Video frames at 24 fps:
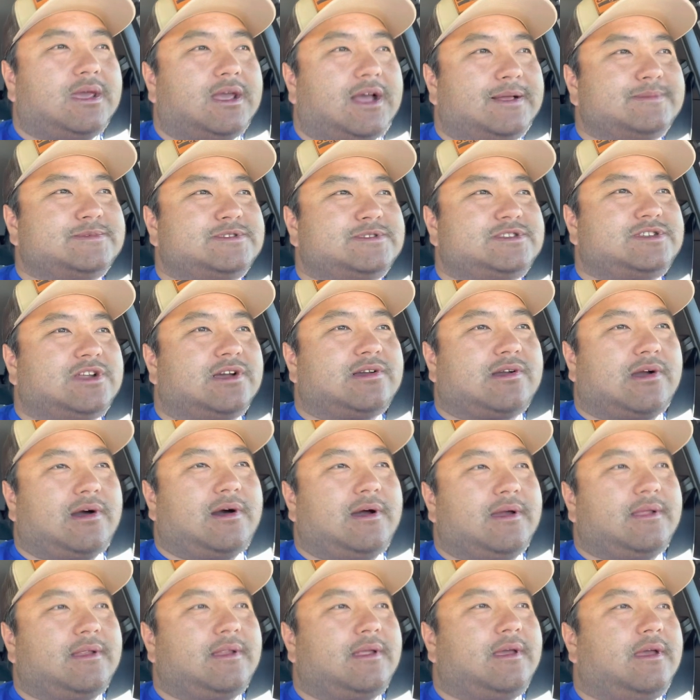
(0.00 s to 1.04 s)
I'm stuck on,
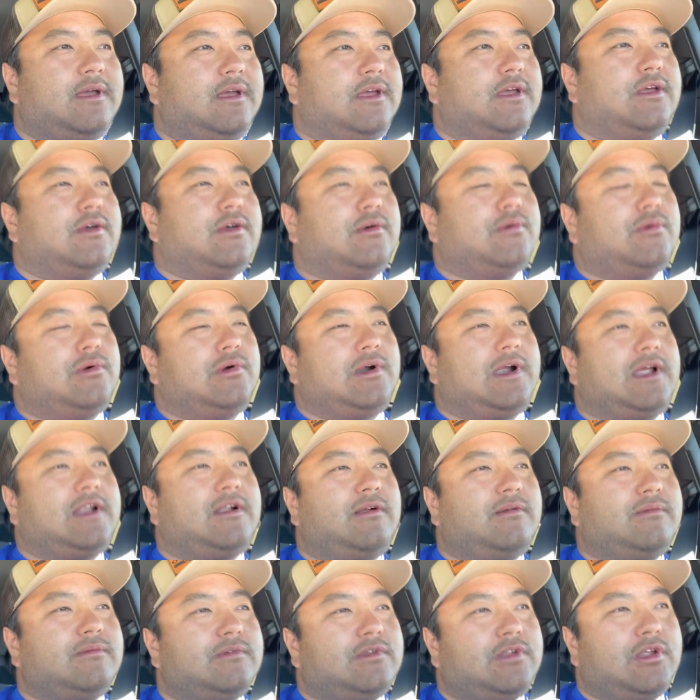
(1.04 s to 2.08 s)
or I
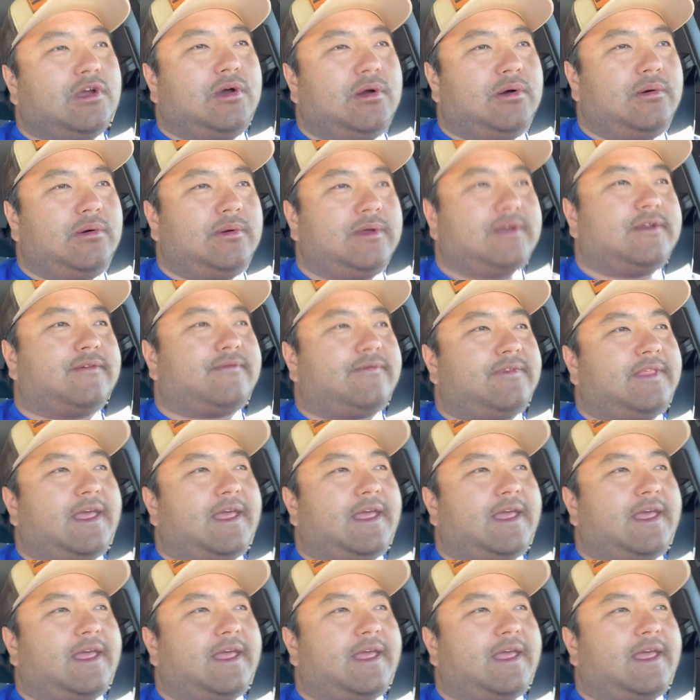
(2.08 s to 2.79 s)
don't know if